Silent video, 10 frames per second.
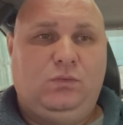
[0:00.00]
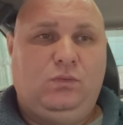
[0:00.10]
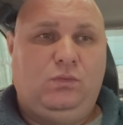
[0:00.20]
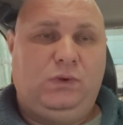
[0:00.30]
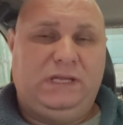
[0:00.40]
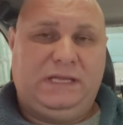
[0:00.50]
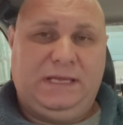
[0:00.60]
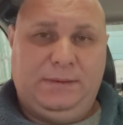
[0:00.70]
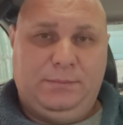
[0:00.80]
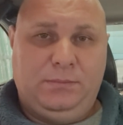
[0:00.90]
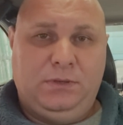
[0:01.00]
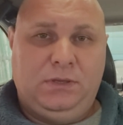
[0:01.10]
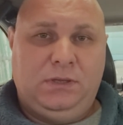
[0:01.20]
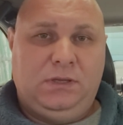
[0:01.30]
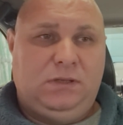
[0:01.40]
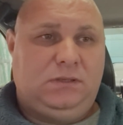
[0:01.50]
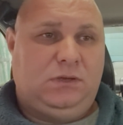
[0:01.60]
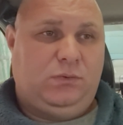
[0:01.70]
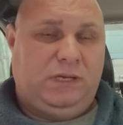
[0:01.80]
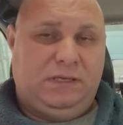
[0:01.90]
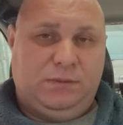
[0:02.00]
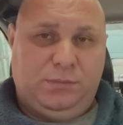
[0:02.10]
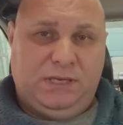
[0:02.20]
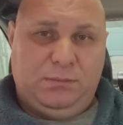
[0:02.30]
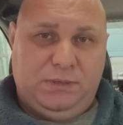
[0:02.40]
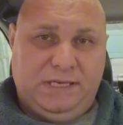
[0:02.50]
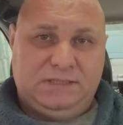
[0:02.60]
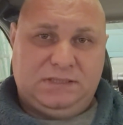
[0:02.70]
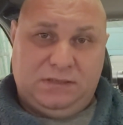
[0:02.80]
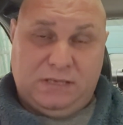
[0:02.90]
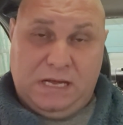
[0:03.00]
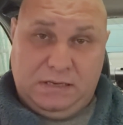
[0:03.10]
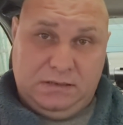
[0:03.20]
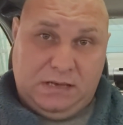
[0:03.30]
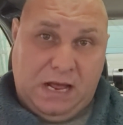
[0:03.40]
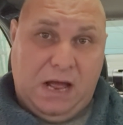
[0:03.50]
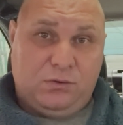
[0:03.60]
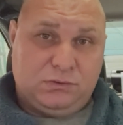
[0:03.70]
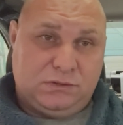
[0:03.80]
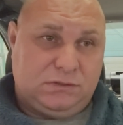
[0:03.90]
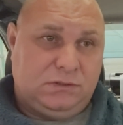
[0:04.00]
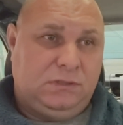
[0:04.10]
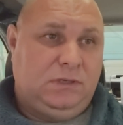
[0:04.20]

with him, to rent a bigger place, a house,